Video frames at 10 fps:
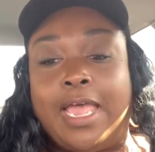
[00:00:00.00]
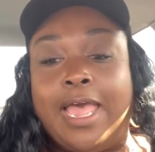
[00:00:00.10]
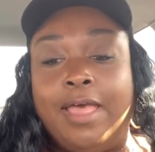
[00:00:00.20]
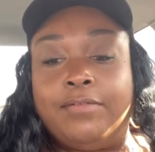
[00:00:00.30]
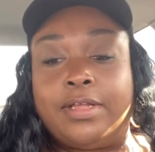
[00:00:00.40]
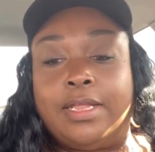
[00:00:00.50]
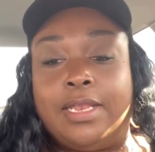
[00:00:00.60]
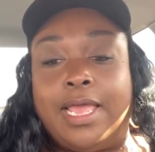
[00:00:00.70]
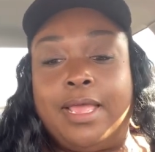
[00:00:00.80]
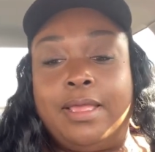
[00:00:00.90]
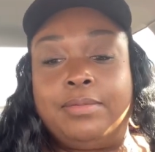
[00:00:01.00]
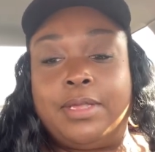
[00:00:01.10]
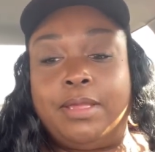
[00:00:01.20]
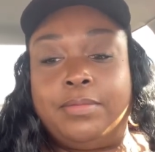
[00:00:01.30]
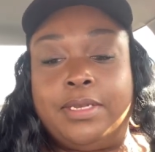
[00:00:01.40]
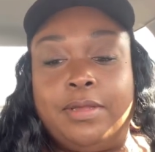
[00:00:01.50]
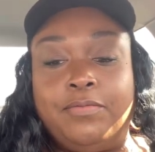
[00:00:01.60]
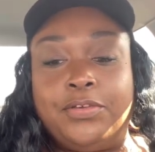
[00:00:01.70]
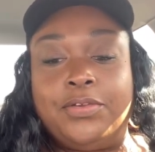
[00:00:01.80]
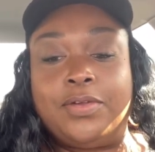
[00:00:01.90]
I have a collab coming up
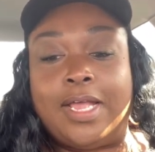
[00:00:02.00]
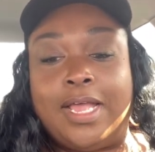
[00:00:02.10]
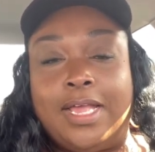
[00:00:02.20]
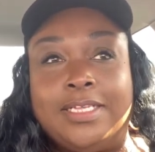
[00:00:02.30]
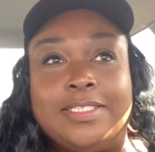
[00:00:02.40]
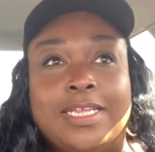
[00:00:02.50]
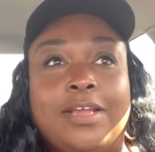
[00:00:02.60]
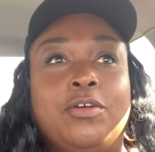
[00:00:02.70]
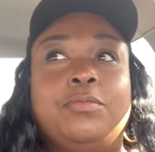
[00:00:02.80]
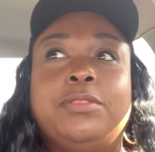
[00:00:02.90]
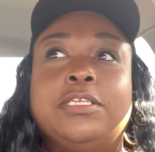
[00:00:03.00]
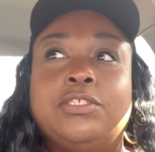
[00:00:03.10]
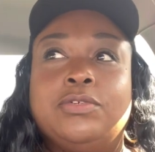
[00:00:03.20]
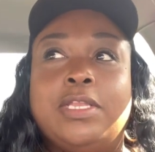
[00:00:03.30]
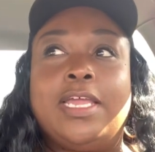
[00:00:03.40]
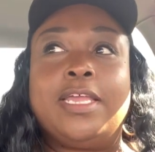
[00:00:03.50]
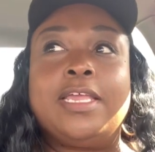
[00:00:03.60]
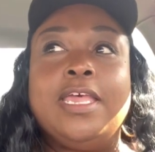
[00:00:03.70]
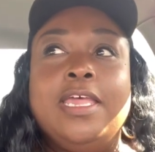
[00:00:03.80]
for you guys that I hope that you like.